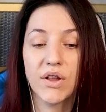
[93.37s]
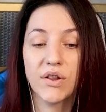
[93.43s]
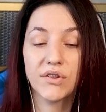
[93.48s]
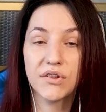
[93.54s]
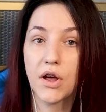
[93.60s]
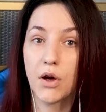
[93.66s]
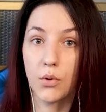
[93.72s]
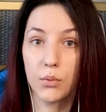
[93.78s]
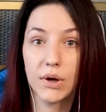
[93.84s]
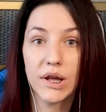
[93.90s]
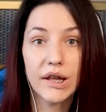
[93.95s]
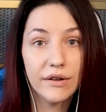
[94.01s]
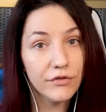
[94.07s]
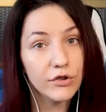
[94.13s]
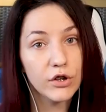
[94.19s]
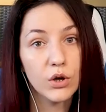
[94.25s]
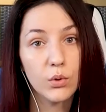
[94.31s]
So,
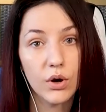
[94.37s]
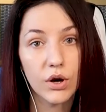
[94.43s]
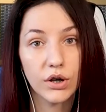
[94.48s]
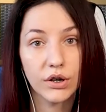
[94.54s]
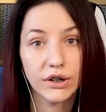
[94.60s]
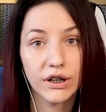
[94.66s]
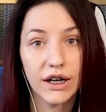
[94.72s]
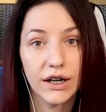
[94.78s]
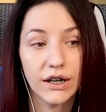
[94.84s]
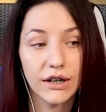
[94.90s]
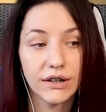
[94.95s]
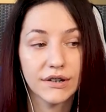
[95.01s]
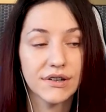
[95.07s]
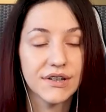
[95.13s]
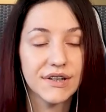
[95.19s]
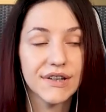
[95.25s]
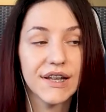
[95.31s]
if you wanna
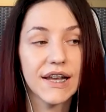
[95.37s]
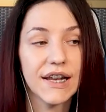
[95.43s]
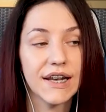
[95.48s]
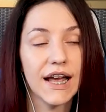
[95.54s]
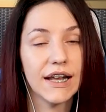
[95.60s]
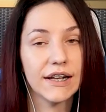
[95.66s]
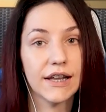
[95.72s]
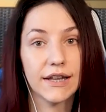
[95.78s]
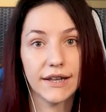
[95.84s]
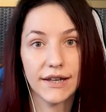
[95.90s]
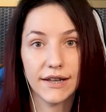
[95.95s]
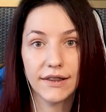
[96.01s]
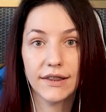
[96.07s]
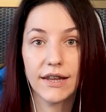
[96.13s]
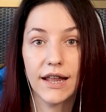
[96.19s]
see it and edit,